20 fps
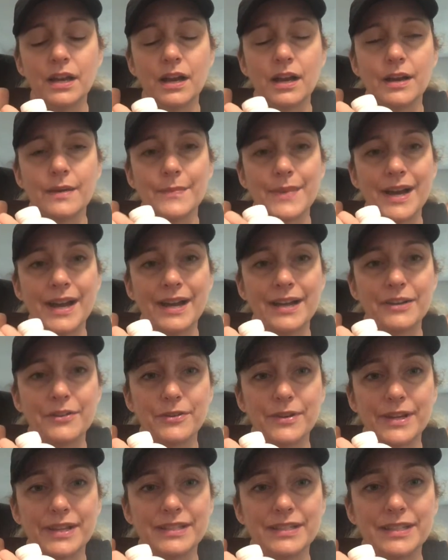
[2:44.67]

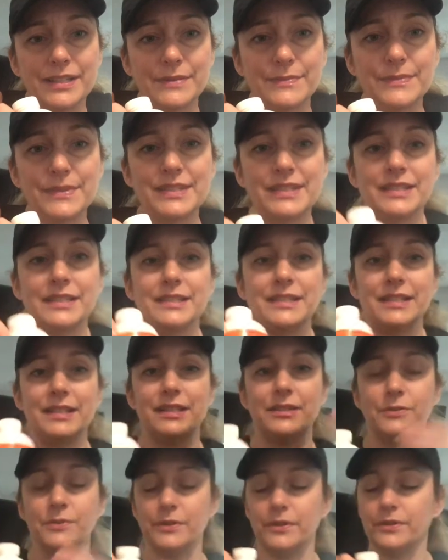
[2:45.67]
high-grade
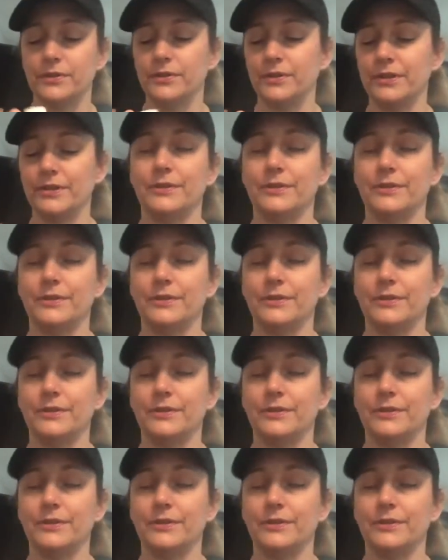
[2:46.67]
MCT oil,